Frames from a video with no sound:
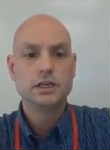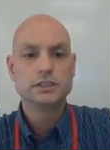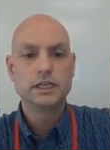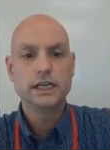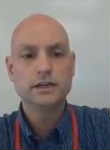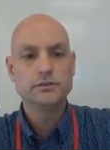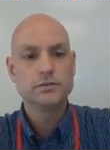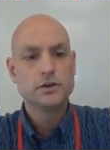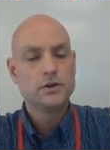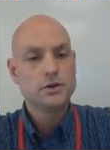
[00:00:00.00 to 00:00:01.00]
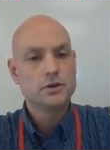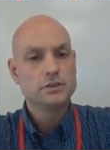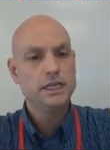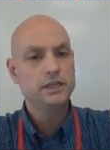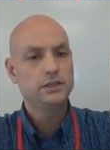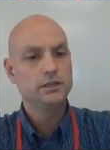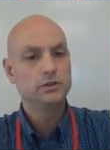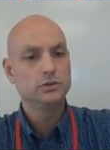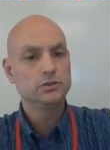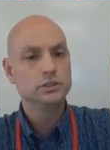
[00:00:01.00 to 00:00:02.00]
is they kind of take the
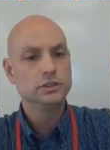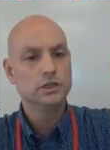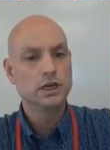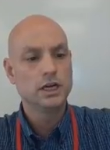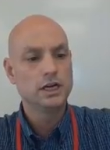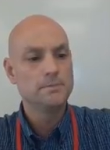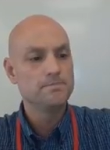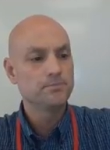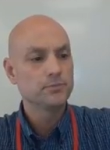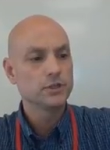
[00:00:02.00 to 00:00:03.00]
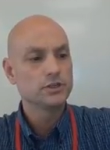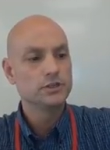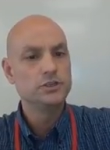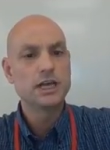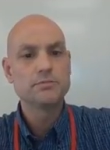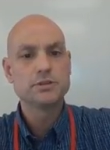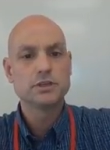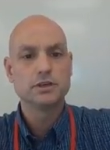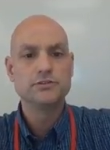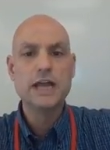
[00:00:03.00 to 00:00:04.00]
old
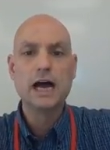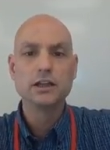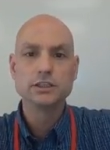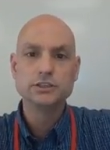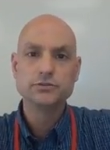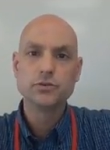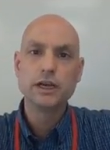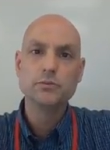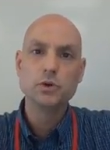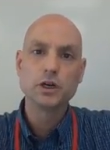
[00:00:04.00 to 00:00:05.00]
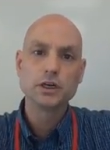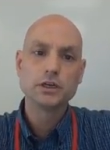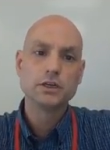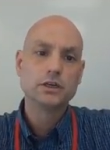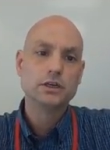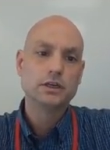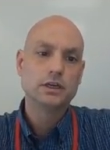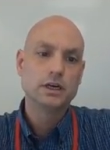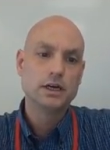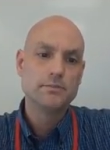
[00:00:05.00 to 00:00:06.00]
depth of knowledge framework,
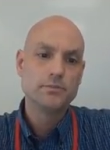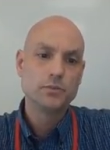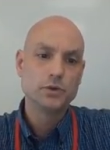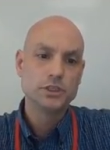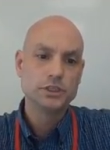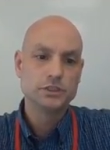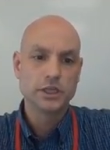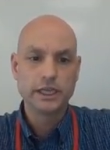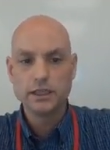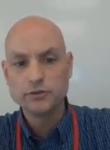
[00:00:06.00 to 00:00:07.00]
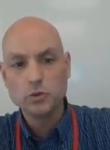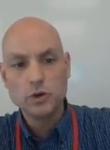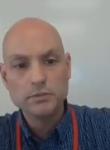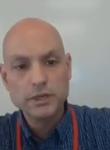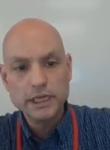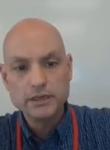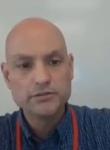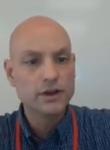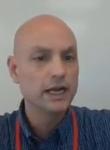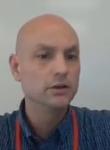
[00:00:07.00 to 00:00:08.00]
which is like level 1 being
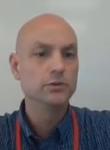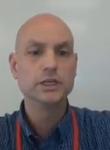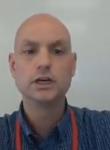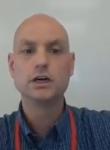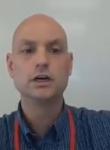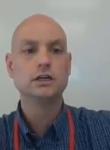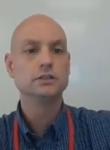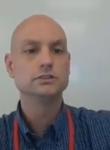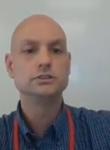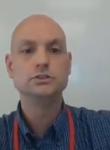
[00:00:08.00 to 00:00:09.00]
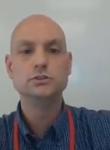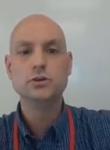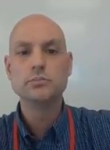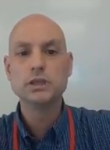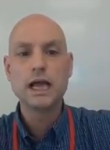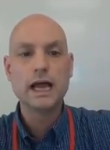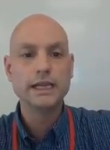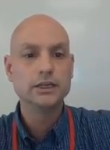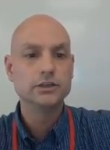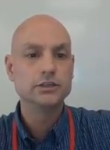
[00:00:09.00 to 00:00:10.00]
define and recall, 2 apply
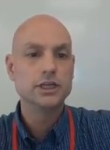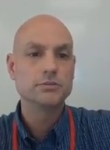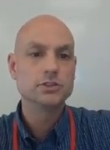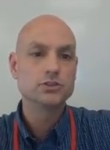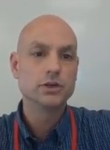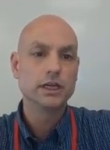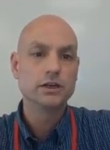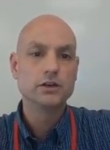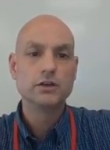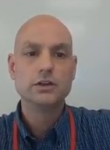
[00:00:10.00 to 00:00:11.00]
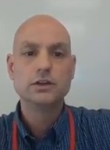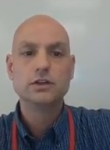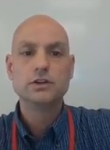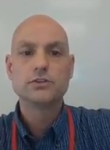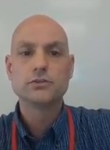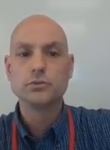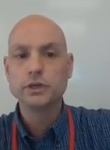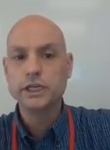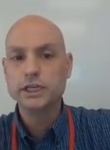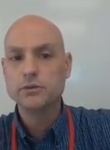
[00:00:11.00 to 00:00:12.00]
and demonstrate,
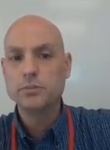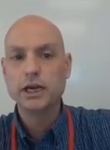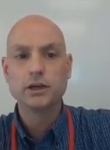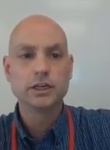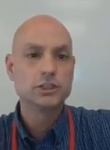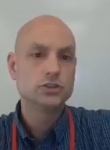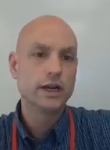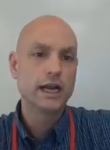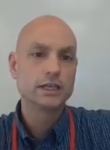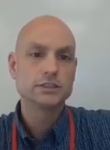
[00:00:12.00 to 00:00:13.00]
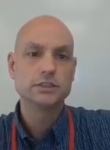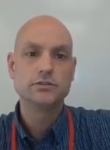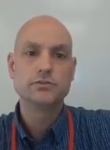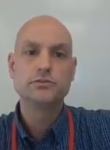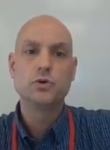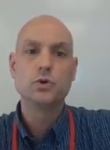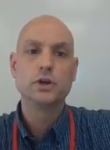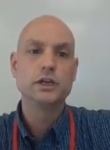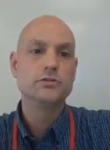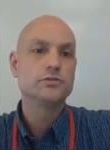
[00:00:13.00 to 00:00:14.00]
3 compare and contrast, and
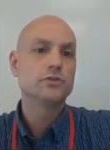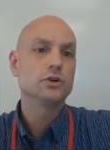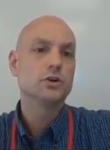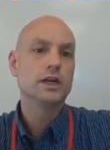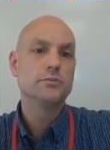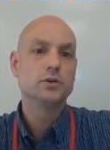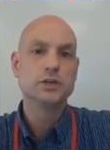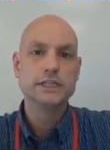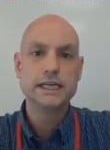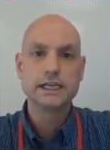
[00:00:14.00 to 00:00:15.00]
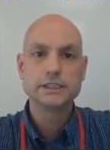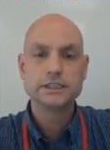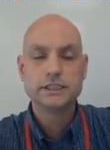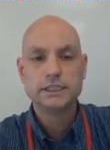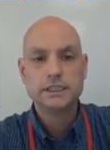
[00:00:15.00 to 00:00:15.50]
4 infer and predict.